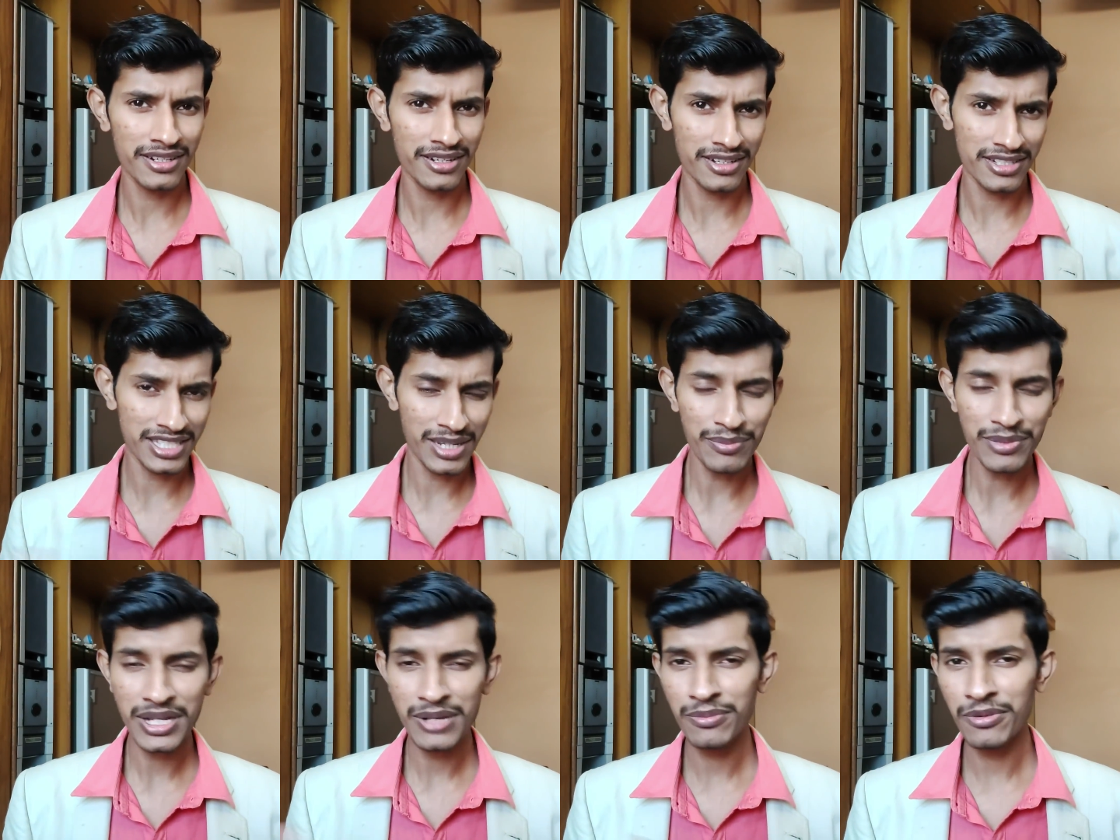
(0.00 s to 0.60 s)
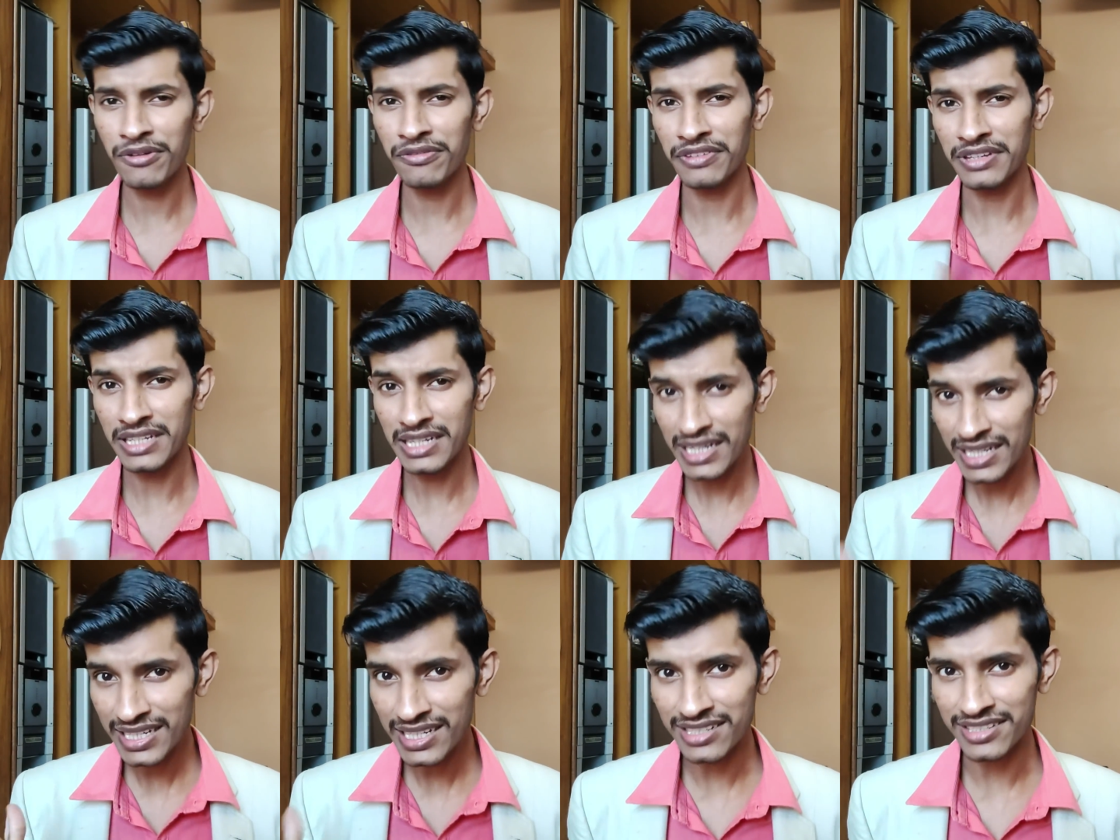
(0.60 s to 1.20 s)
type of
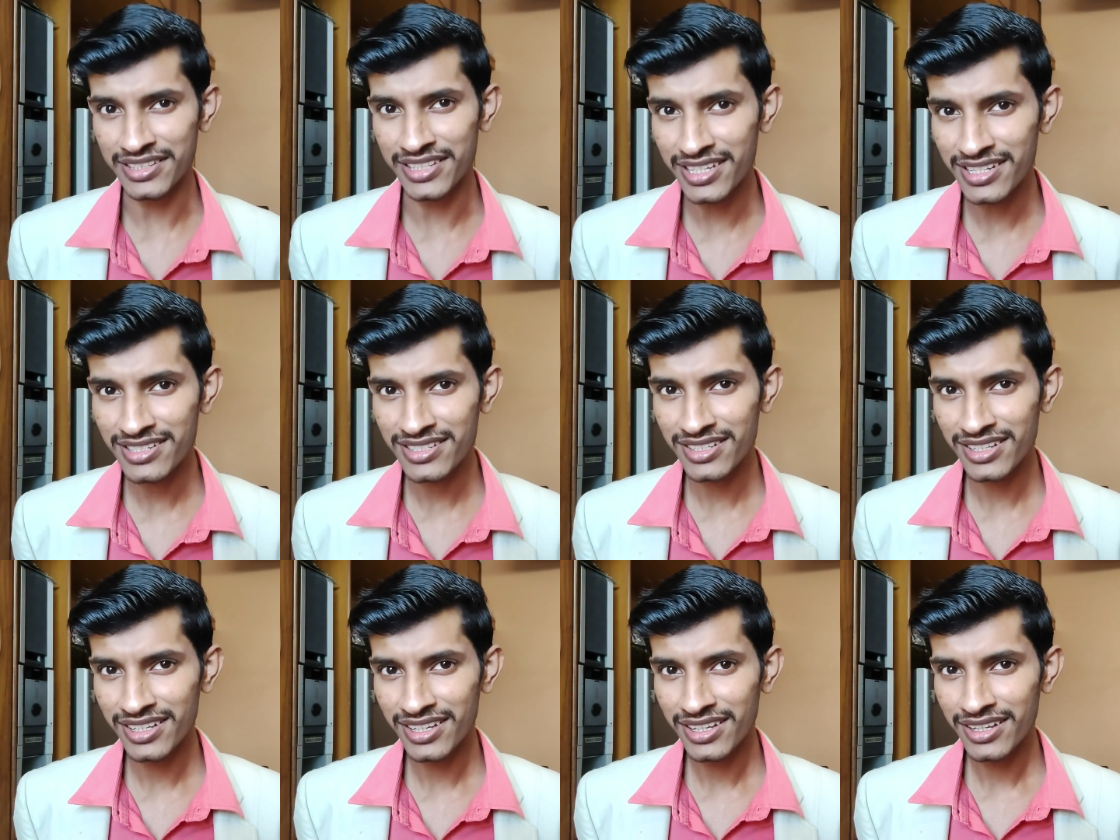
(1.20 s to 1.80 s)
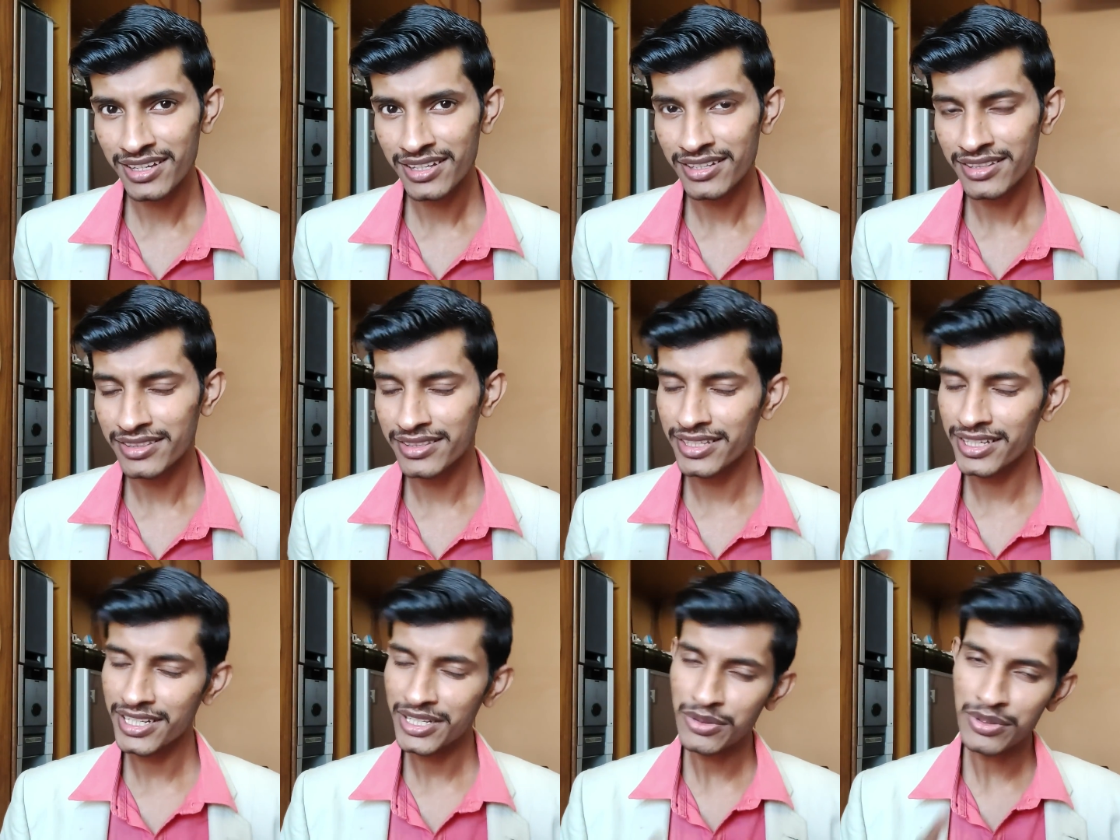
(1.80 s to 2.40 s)
illegal things,
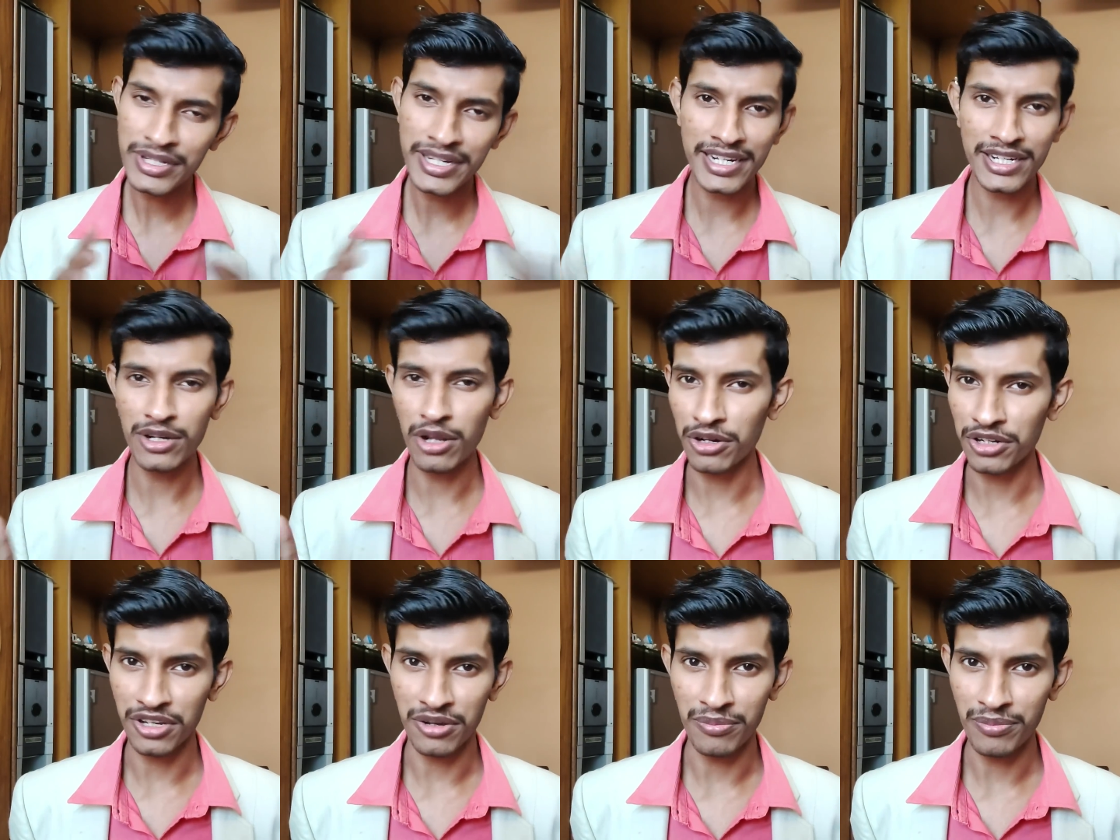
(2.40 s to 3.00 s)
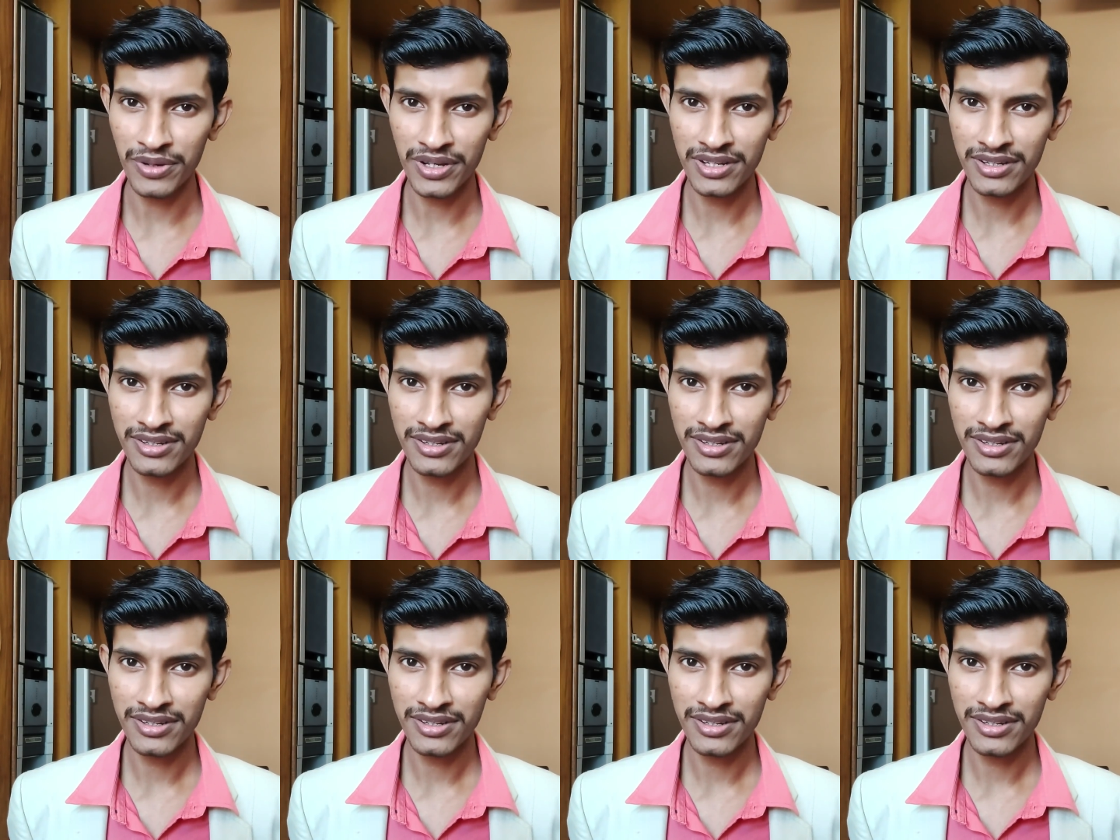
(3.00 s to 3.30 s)
then you will get locked up.